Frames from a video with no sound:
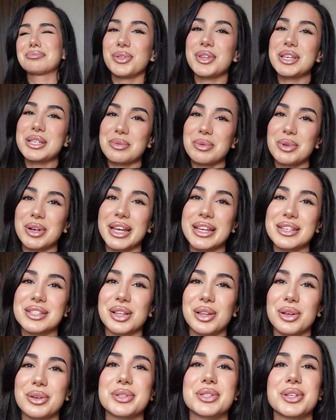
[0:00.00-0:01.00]
This one hits
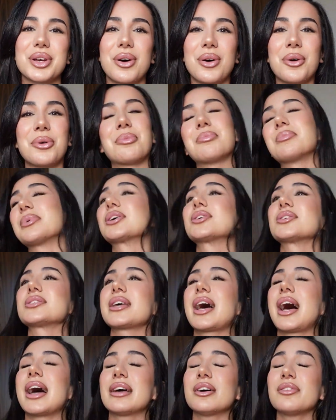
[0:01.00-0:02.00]
close to home because
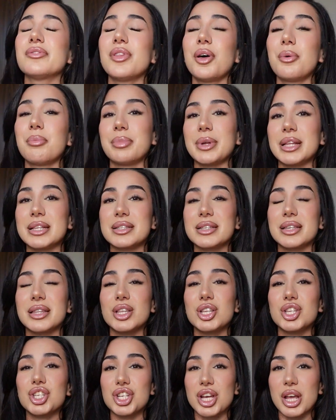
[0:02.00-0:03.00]
I have not been to
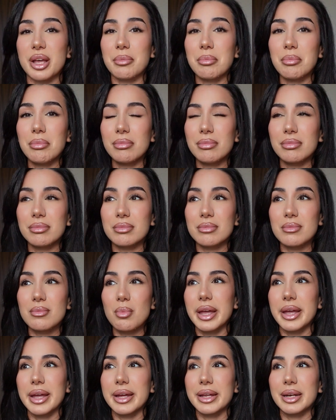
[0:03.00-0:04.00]
the gym
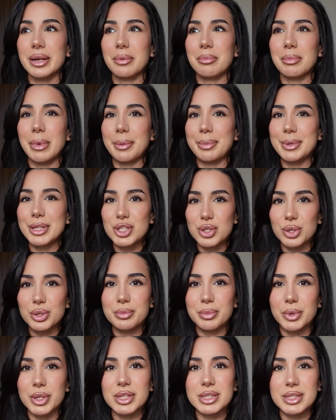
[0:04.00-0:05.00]
in maybe 2
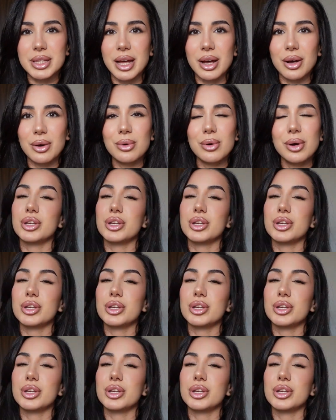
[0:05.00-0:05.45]
months now.